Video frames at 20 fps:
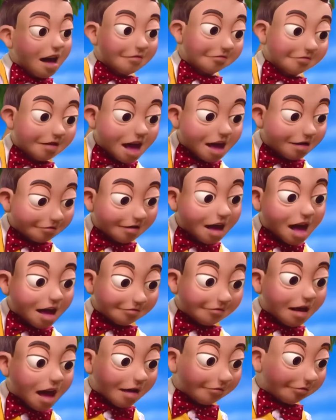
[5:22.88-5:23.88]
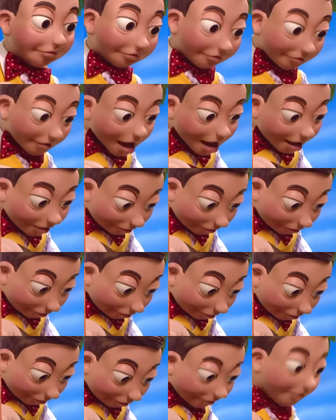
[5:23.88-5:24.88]
If you play with
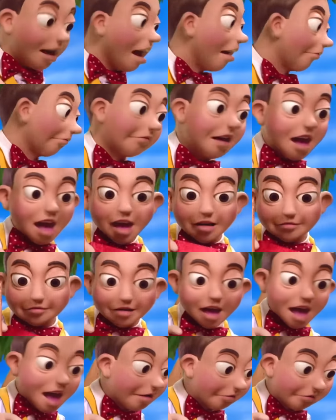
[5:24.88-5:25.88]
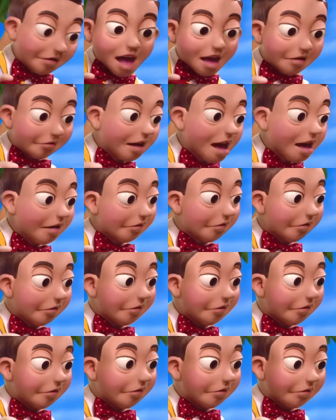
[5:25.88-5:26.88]
me and not the other
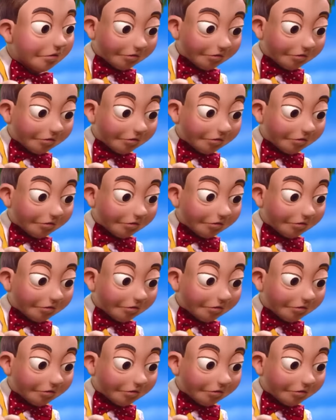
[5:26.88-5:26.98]
kids,